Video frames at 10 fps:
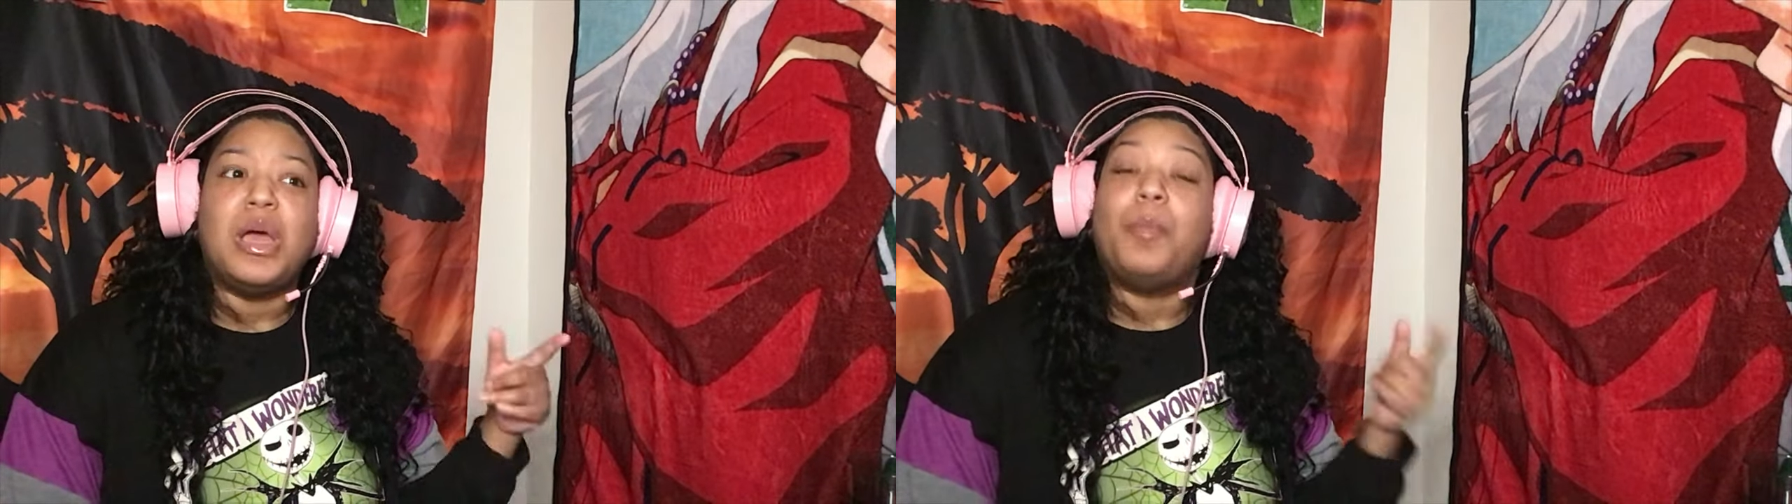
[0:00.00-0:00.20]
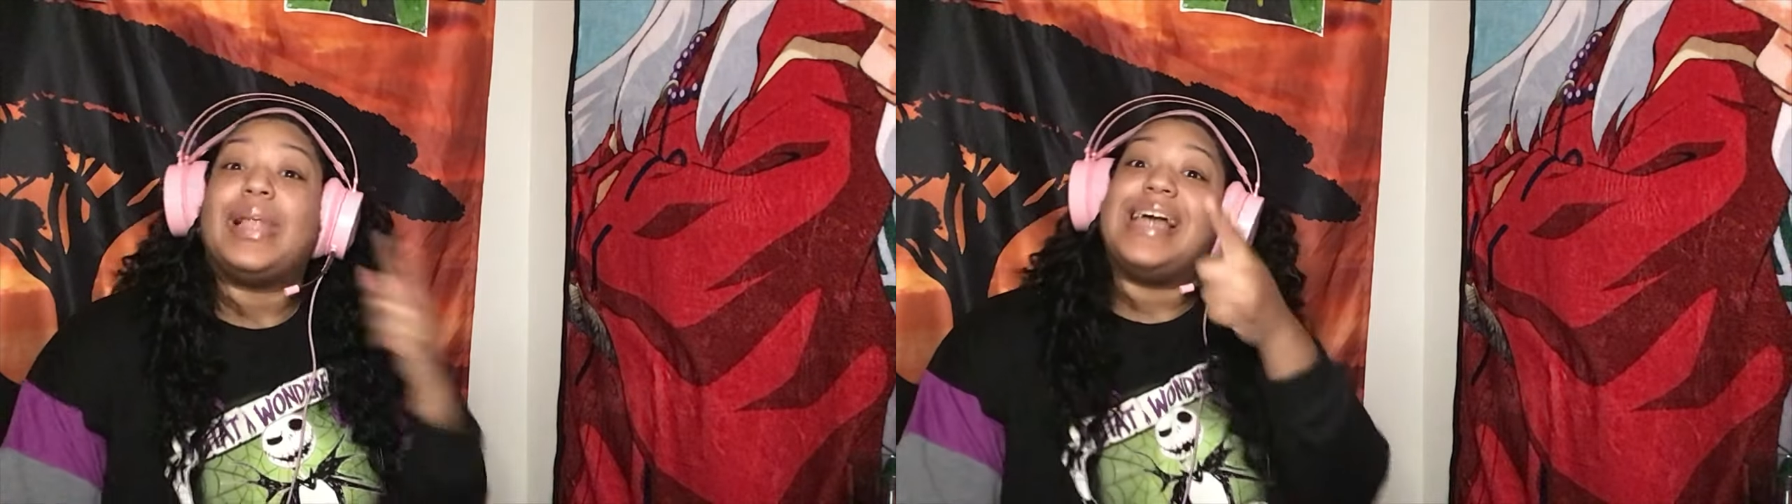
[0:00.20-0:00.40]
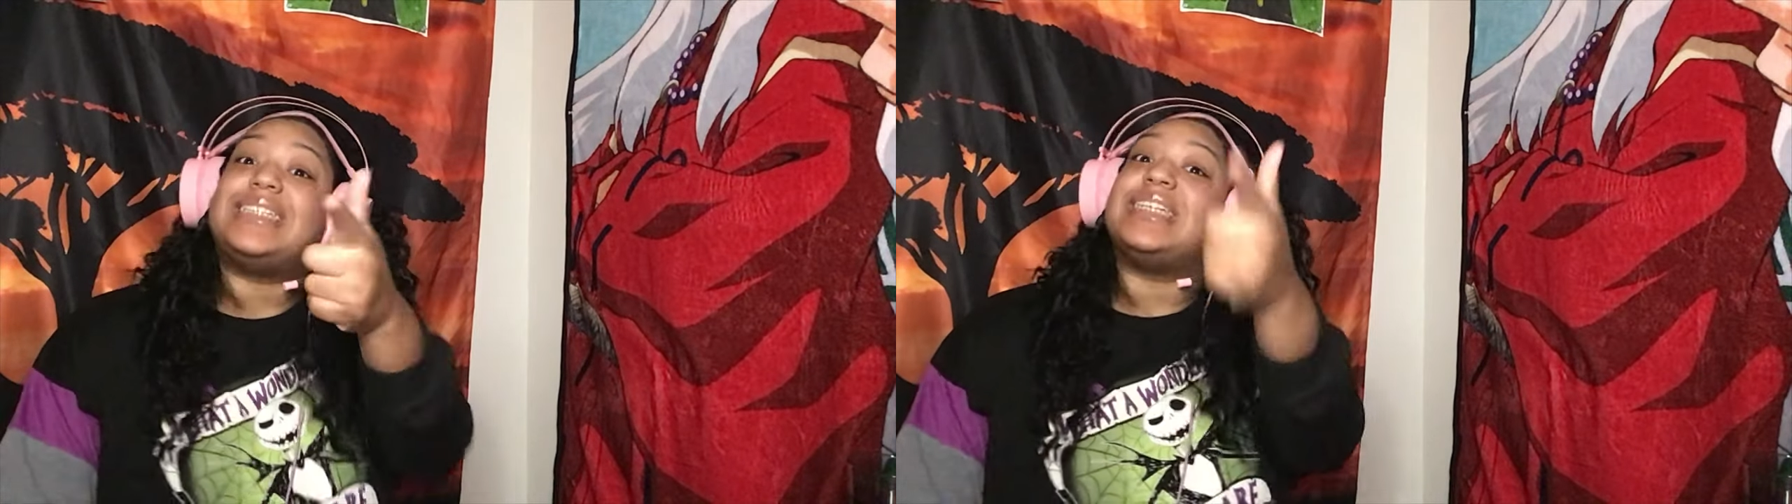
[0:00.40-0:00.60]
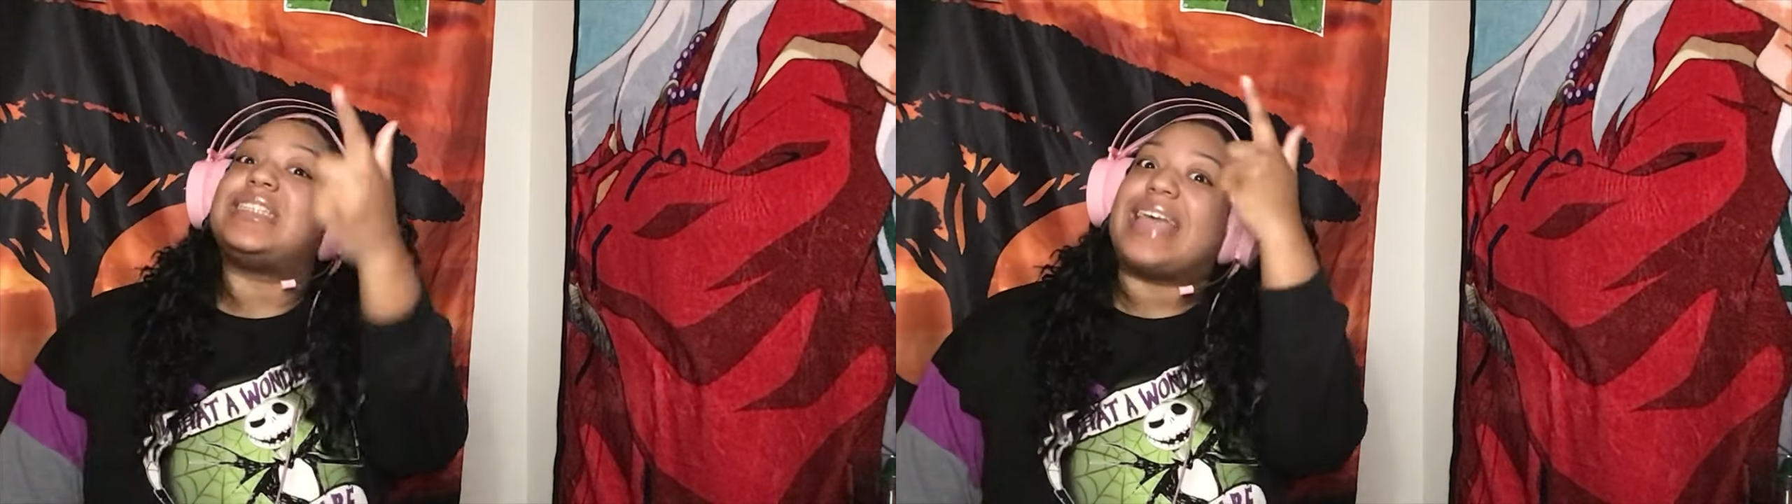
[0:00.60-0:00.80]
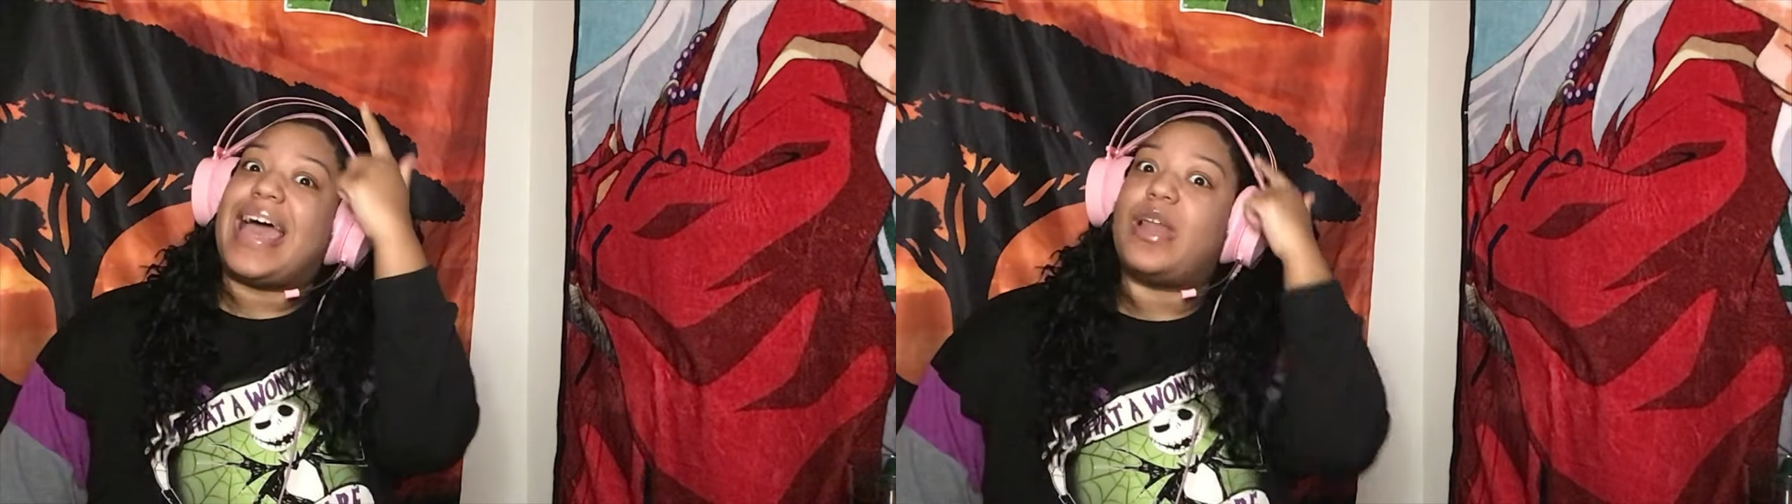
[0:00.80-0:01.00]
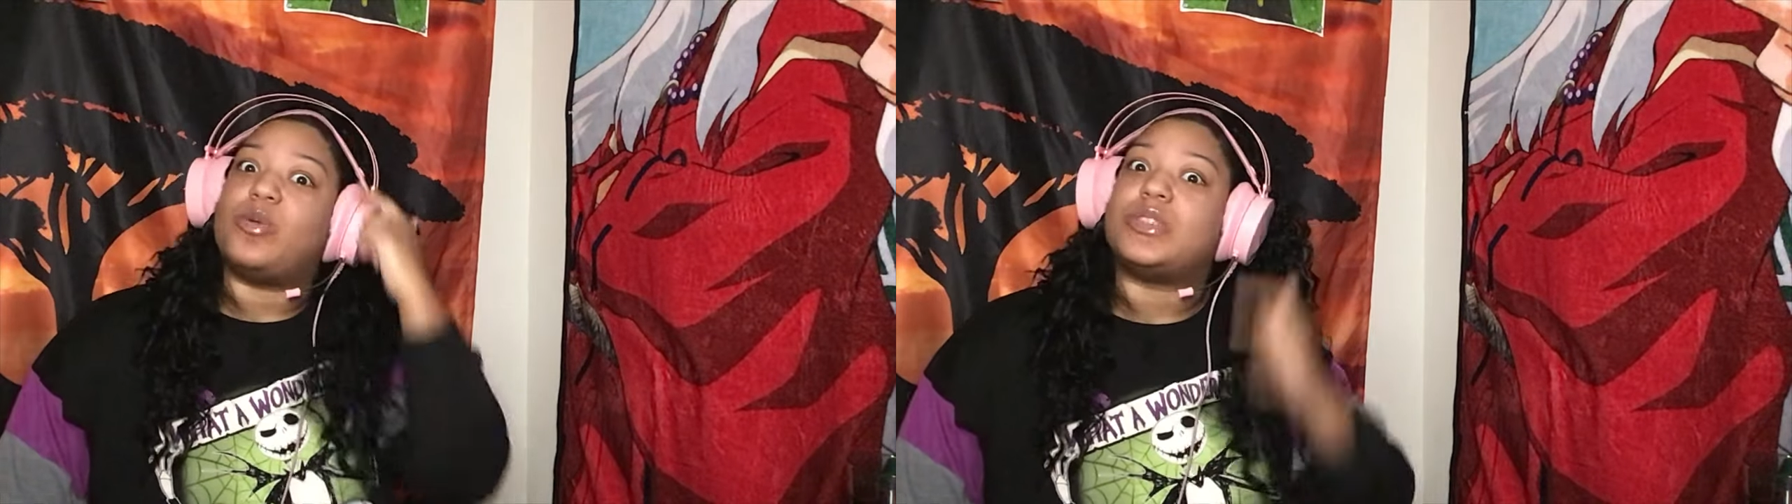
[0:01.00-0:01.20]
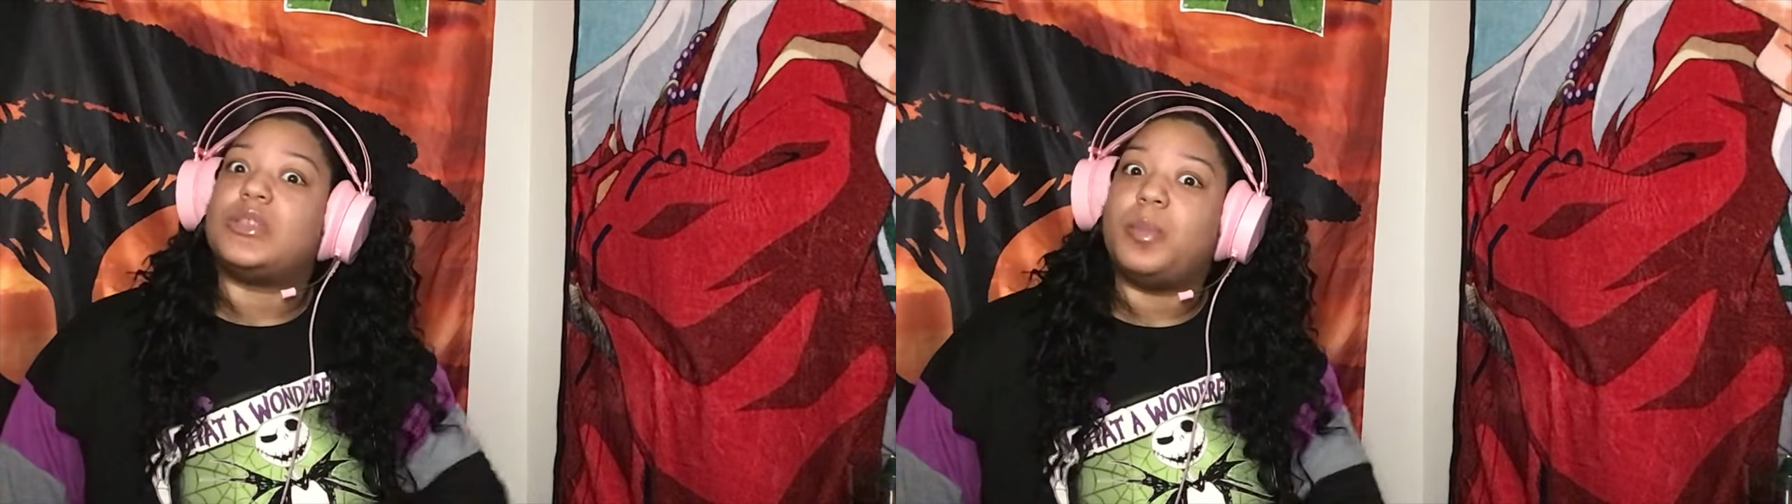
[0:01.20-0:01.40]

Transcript: Blazing Saddles.